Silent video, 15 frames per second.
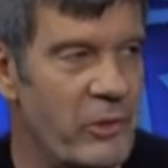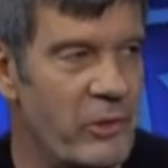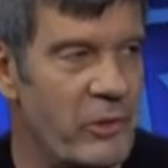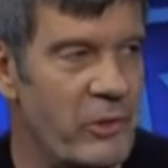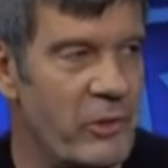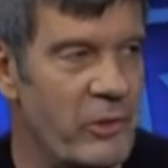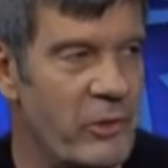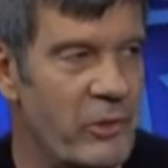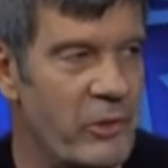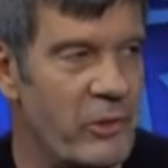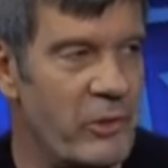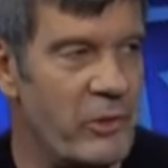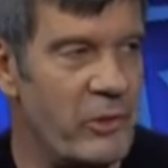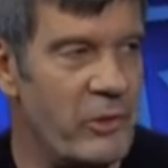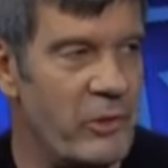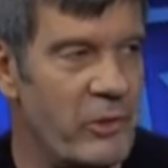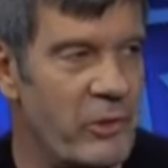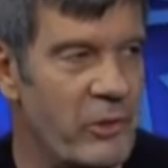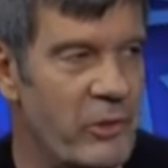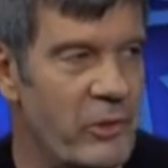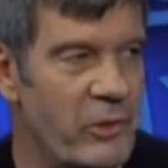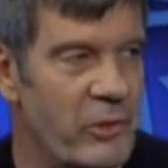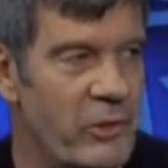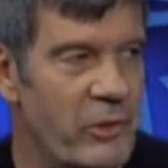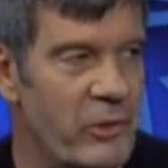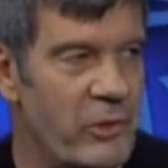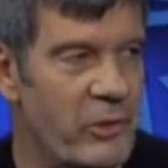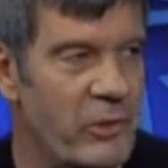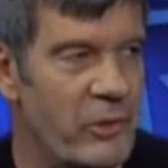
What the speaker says: (no one is talking)